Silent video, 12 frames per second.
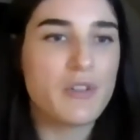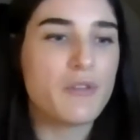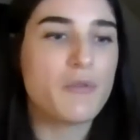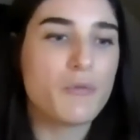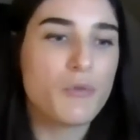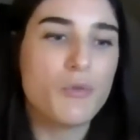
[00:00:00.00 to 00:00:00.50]

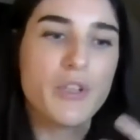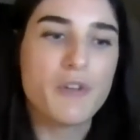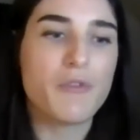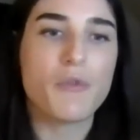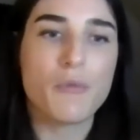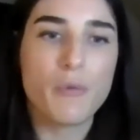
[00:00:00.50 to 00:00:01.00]
ruling
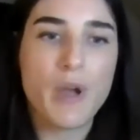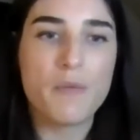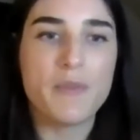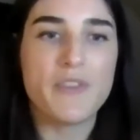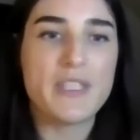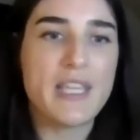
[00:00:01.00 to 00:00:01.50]
over the realm
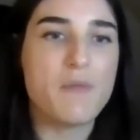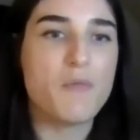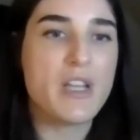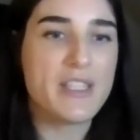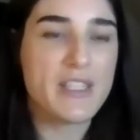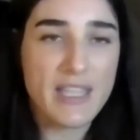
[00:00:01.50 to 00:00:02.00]
in the same
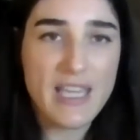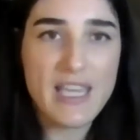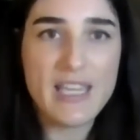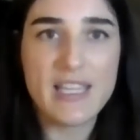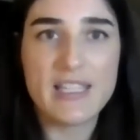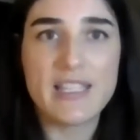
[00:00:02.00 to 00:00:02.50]
way as the
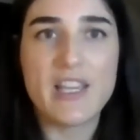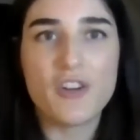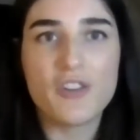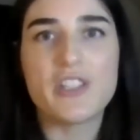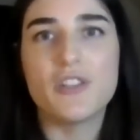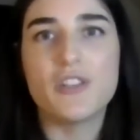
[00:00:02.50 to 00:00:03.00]
king is, they are
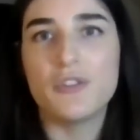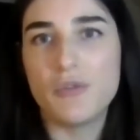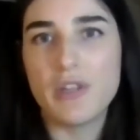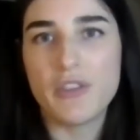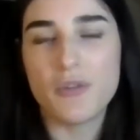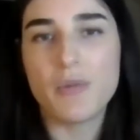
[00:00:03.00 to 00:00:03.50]
still
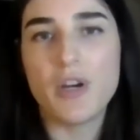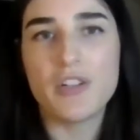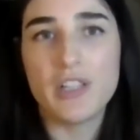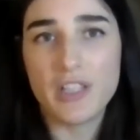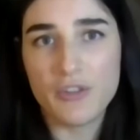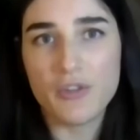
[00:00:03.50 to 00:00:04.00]
doing their part
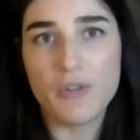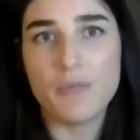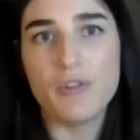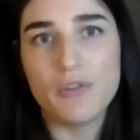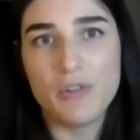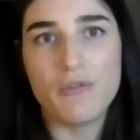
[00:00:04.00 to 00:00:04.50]
to
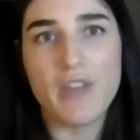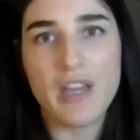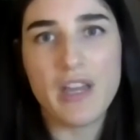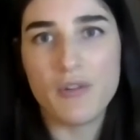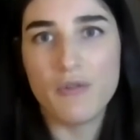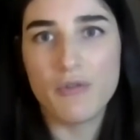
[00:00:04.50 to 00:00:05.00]
contribute to that
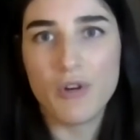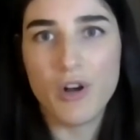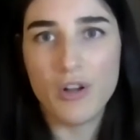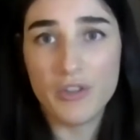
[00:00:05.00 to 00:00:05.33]
overall,